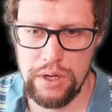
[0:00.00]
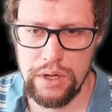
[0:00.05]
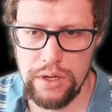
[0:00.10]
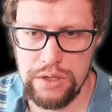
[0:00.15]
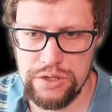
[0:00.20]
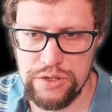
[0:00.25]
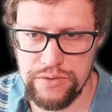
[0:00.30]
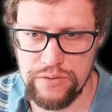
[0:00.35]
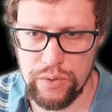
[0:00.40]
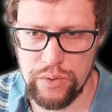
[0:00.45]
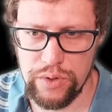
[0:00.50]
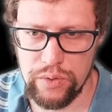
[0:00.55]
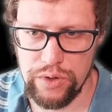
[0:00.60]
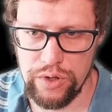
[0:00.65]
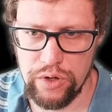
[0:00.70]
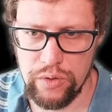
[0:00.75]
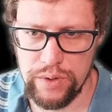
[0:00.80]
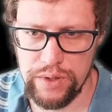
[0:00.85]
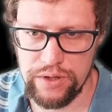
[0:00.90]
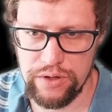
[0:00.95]
So if you want to know
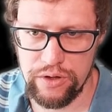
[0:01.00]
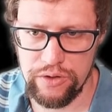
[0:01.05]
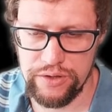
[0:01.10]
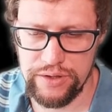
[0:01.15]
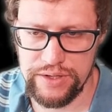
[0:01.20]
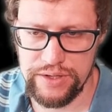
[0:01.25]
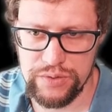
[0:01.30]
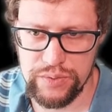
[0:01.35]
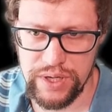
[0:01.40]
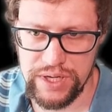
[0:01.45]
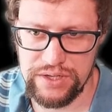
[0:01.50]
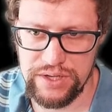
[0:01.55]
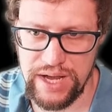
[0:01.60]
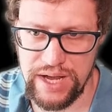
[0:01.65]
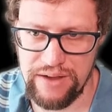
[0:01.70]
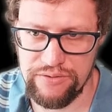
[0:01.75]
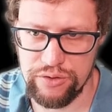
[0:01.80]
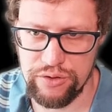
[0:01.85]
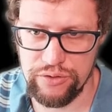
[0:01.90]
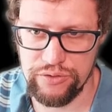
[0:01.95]
what the content is, we actually have
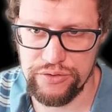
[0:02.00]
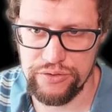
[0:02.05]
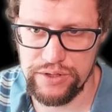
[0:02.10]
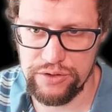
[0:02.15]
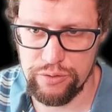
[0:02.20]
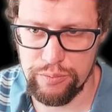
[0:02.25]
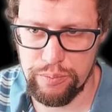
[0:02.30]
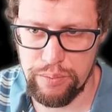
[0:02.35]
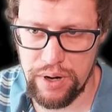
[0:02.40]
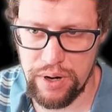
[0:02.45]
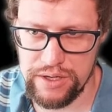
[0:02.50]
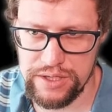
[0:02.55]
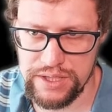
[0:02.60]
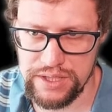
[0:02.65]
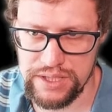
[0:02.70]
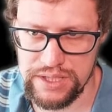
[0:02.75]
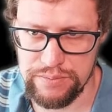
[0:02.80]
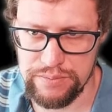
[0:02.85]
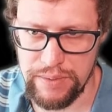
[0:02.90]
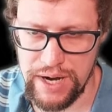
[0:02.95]
to continue parsing
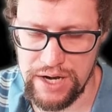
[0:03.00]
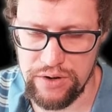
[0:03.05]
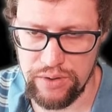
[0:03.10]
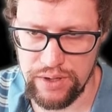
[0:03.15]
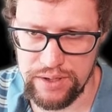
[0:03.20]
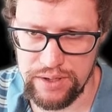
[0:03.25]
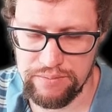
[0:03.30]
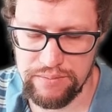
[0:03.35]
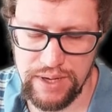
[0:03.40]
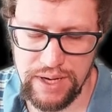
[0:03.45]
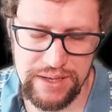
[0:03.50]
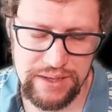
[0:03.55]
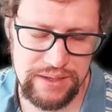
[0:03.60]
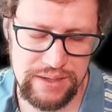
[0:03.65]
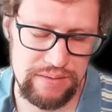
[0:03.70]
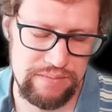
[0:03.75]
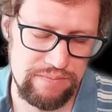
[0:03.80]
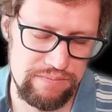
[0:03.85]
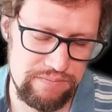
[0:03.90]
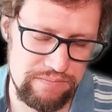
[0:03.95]
this manually. And
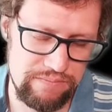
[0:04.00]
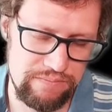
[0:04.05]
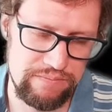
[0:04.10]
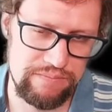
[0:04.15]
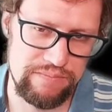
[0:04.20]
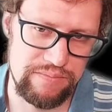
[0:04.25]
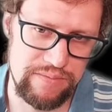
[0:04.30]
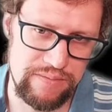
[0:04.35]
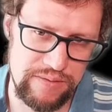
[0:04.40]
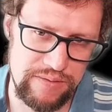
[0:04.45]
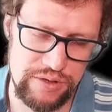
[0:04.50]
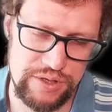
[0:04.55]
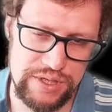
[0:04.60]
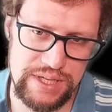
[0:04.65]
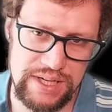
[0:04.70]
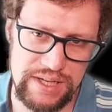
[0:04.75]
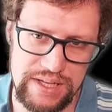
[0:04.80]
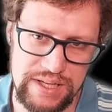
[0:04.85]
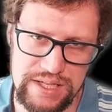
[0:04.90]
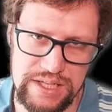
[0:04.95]
you see
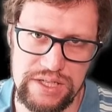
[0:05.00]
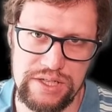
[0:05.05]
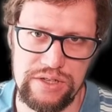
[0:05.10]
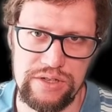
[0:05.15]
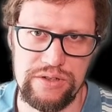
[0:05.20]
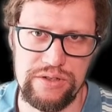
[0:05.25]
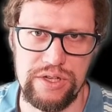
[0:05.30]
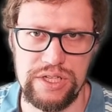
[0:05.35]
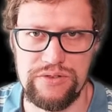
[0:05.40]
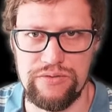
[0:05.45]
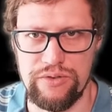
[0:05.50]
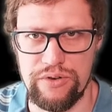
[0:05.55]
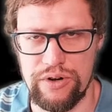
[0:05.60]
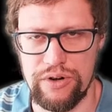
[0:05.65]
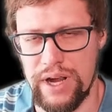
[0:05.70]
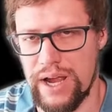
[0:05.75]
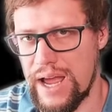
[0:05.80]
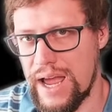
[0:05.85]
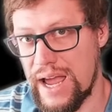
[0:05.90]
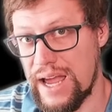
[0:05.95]
that this is just for
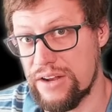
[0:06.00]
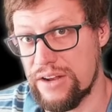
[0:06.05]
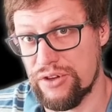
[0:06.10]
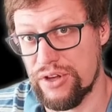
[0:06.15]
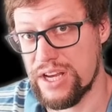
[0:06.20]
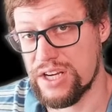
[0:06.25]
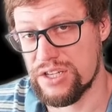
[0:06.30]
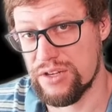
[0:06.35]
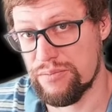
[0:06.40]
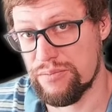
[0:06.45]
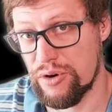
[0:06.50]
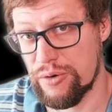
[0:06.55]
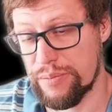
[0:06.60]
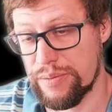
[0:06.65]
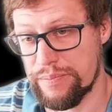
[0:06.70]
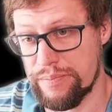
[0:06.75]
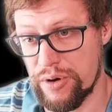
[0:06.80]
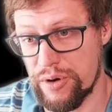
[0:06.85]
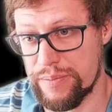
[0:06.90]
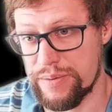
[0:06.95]
educational
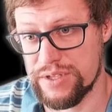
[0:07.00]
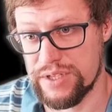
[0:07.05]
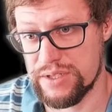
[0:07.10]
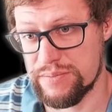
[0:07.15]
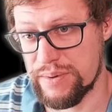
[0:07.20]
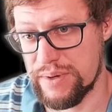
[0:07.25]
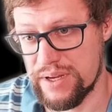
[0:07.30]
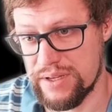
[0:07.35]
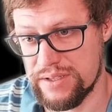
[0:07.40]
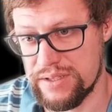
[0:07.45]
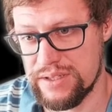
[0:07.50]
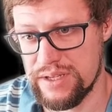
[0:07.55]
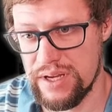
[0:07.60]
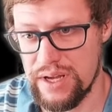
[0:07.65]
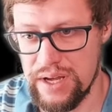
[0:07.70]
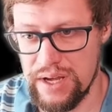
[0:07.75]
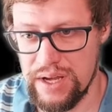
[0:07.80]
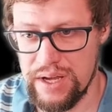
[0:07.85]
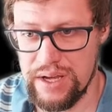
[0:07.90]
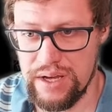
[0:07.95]
purposes, because
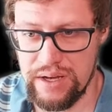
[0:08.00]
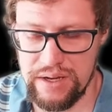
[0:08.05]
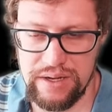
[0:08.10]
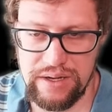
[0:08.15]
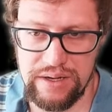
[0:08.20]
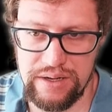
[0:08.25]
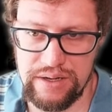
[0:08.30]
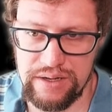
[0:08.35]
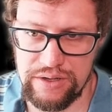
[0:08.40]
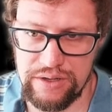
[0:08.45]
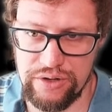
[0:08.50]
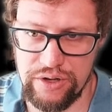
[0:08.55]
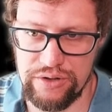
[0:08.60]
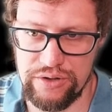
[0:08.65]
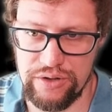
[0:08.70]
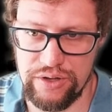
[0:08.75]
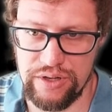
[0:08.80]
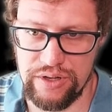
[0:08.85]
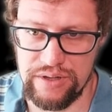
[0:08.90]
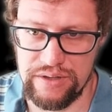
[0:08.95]
you're not
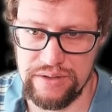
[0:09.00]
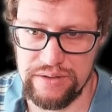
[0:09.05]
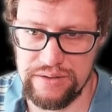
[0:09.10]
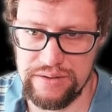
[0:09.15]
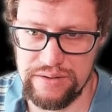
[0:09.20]
gonna